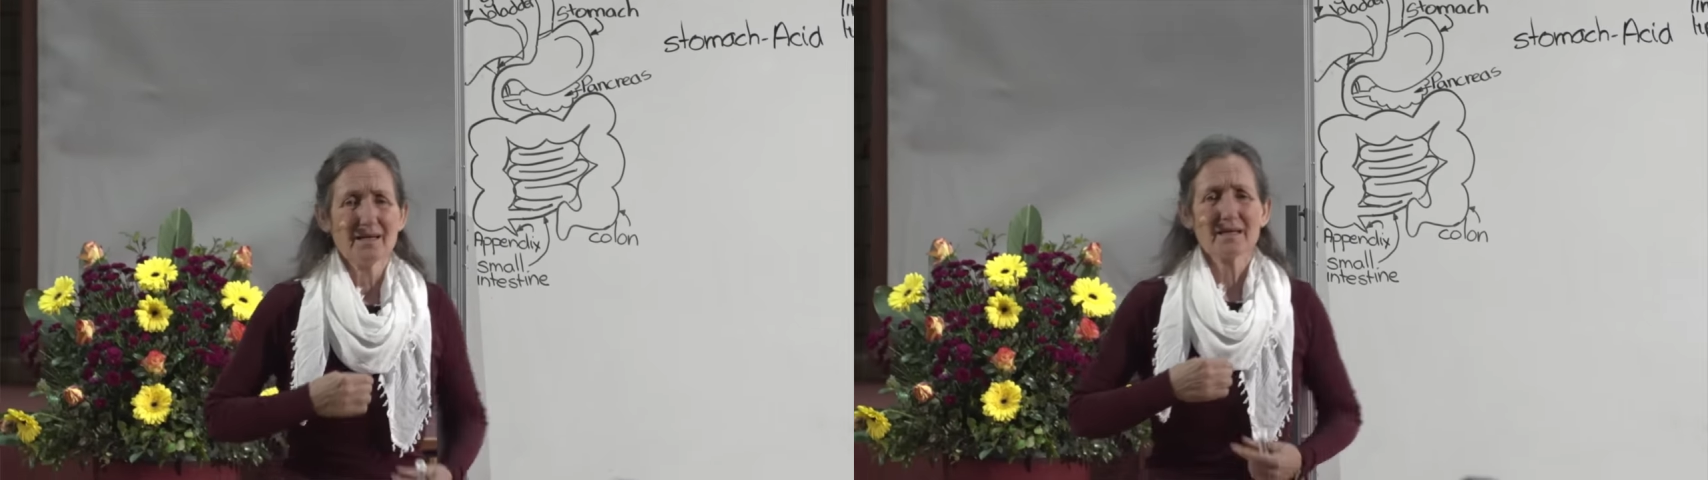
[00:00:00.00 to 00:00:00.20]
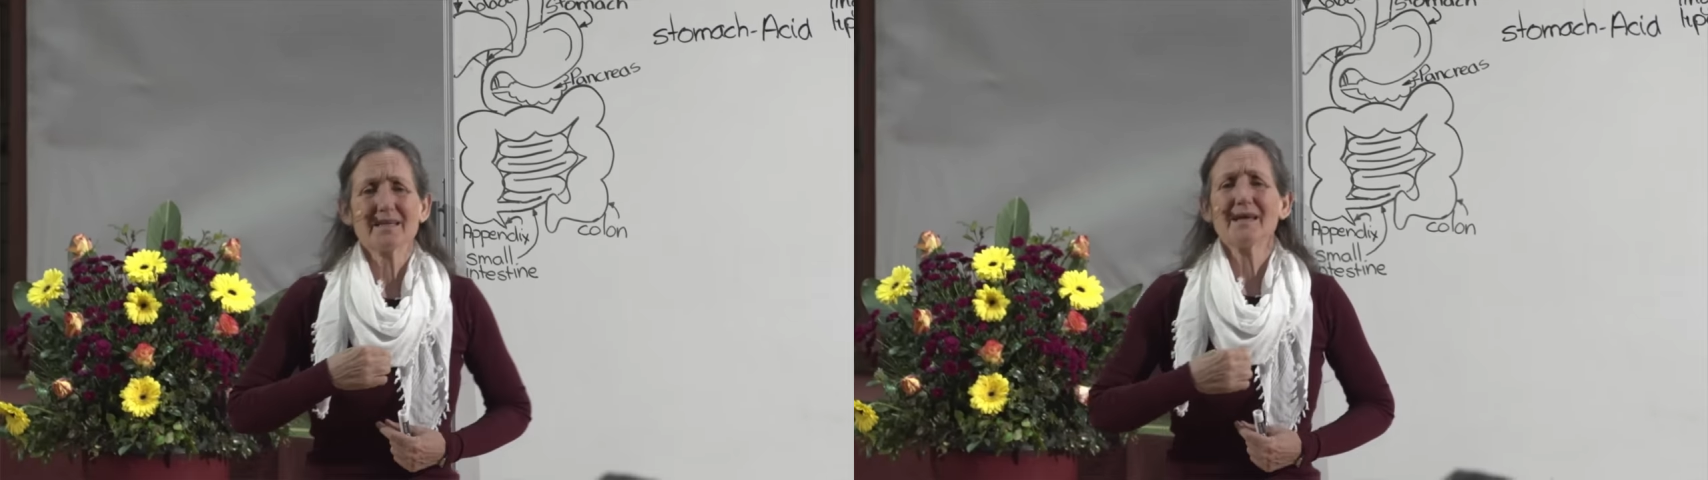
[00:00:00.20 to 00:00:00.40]

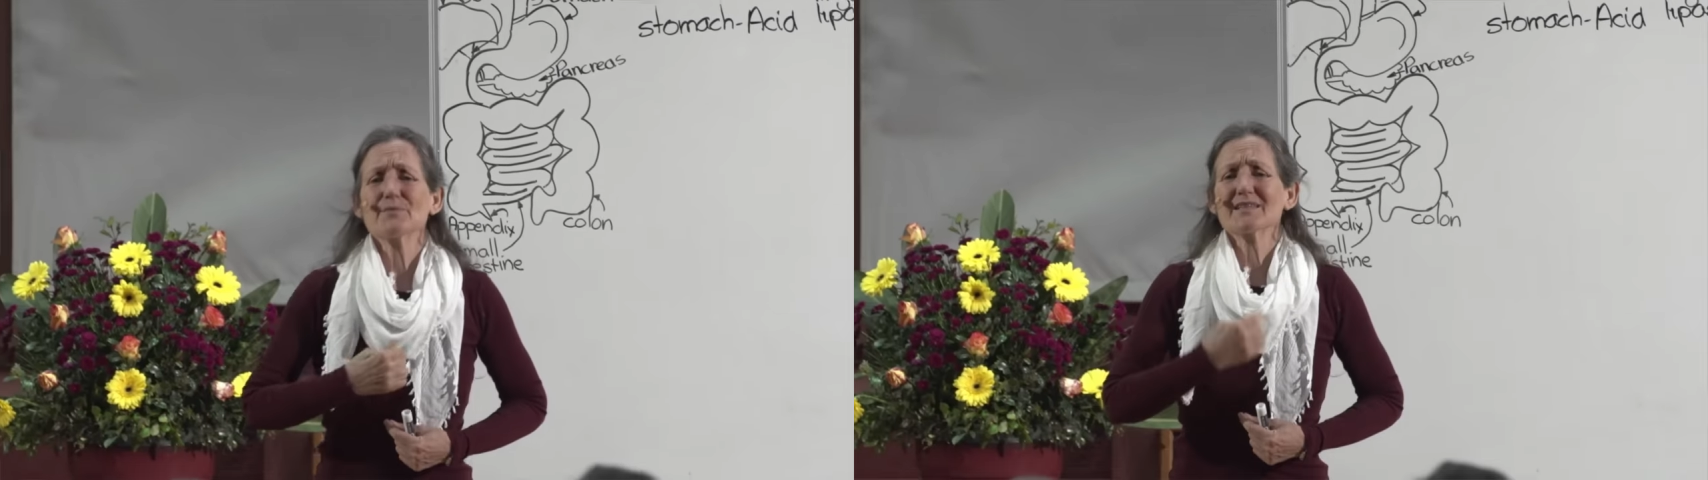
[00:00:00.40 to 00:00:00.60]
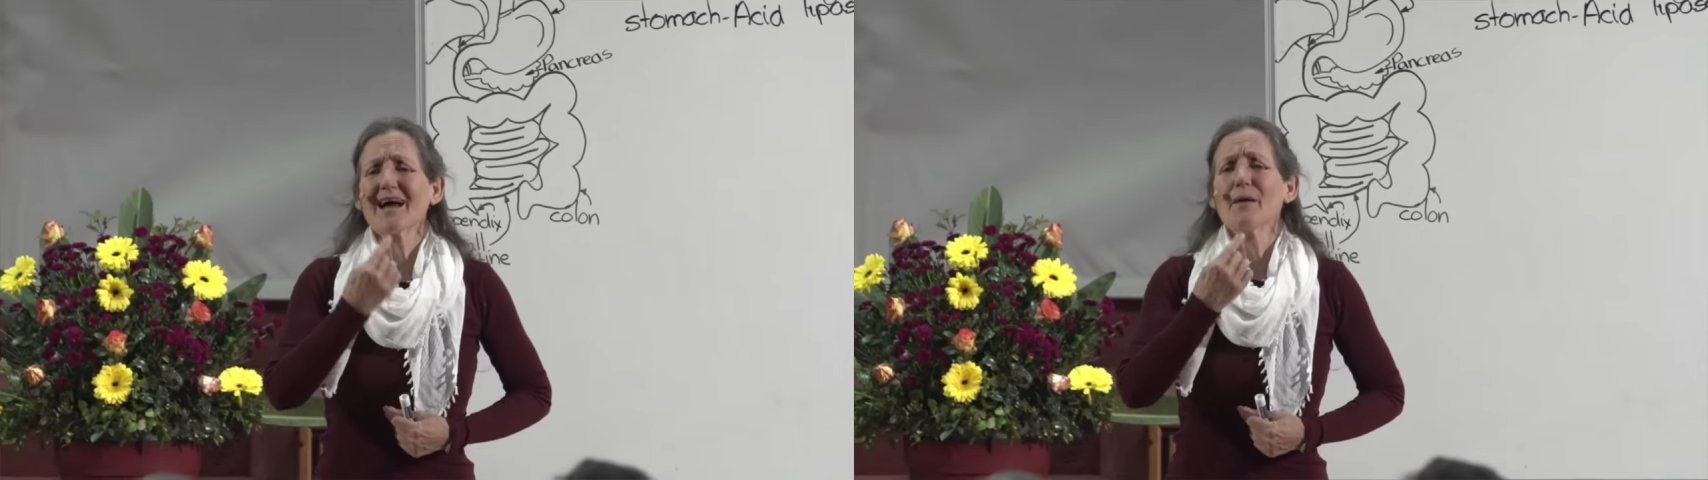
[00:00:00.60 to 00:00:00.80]
it
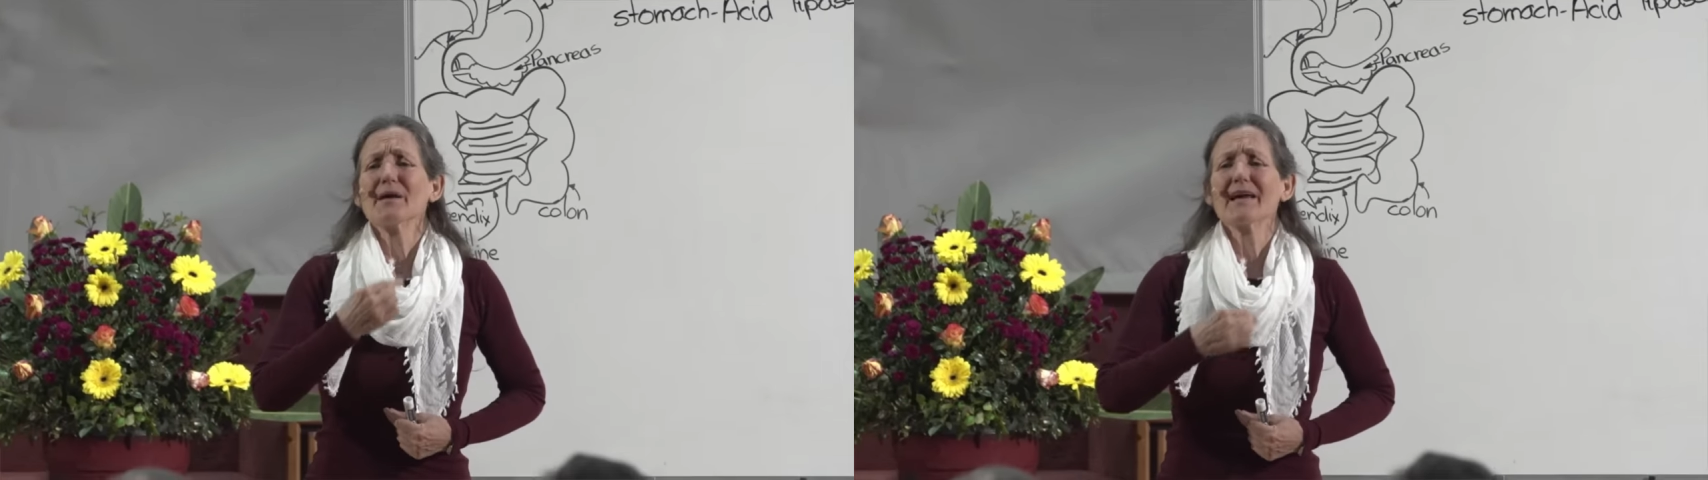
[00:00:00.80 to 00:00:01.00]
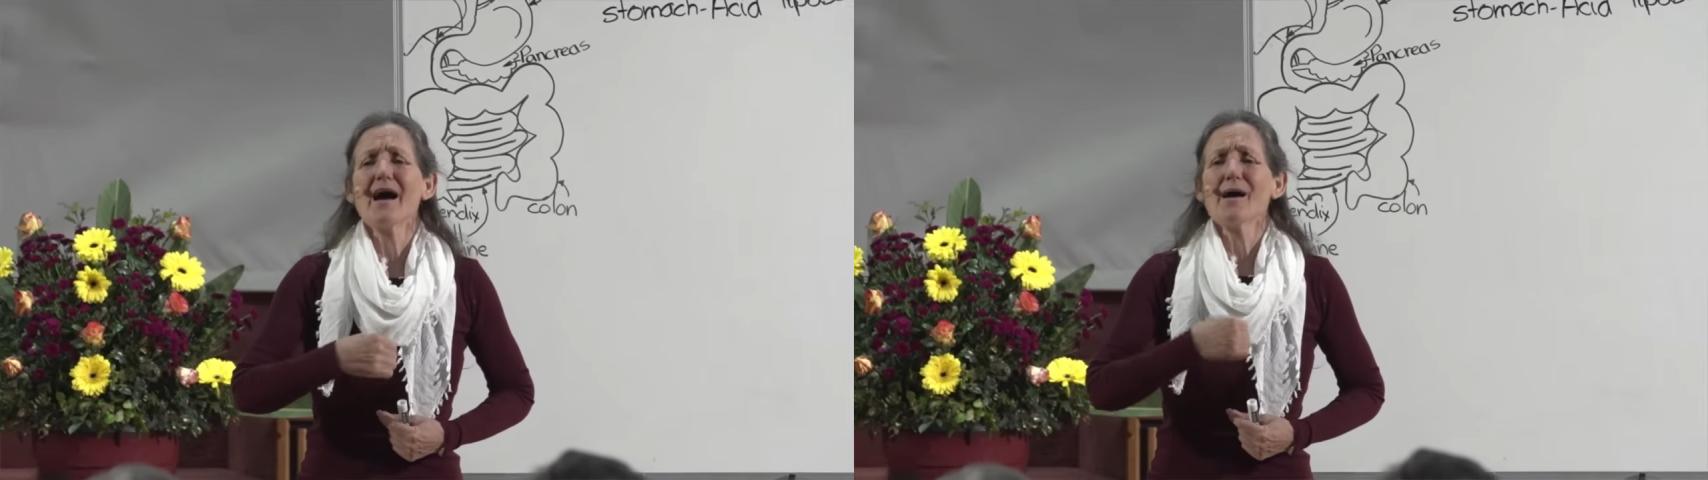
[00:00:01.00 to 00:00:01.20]
keeps
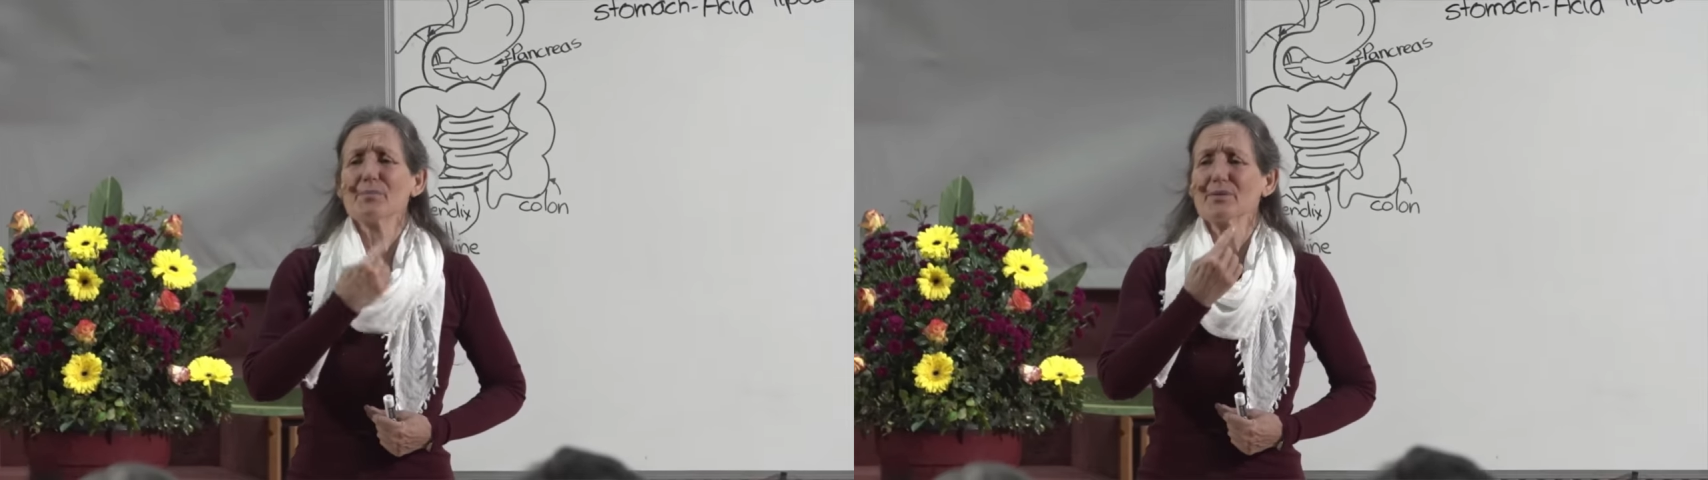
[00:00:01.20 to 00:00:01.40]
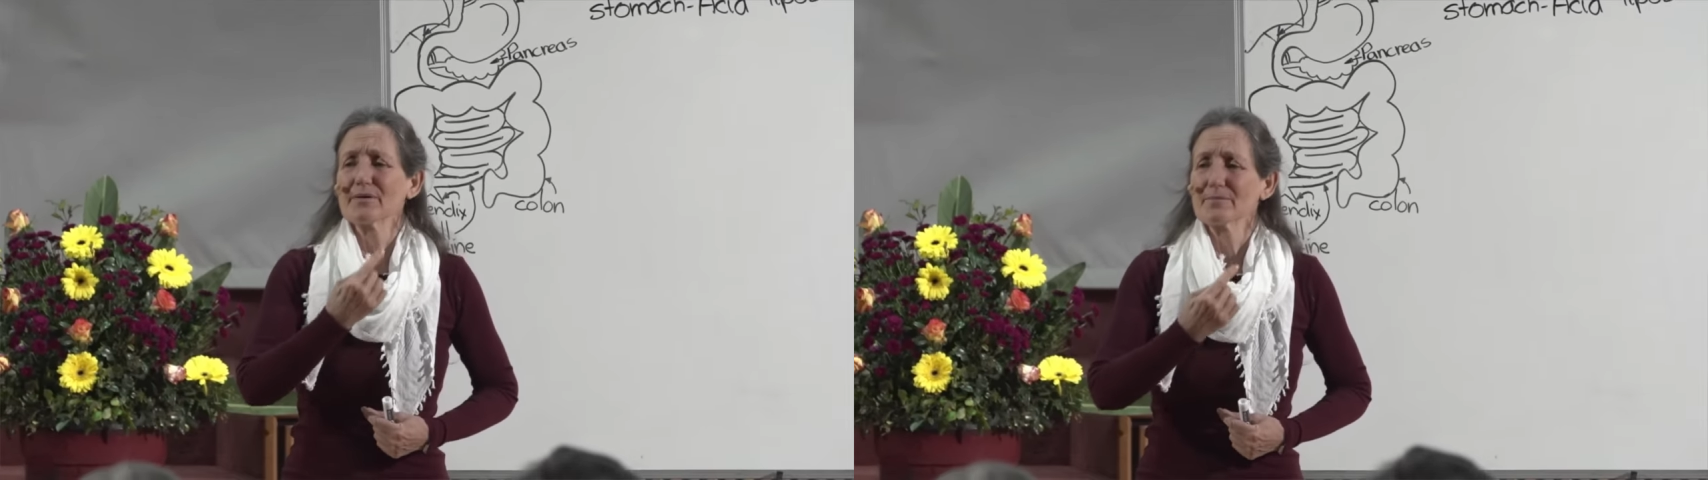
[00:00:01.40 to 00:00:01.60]
coming up.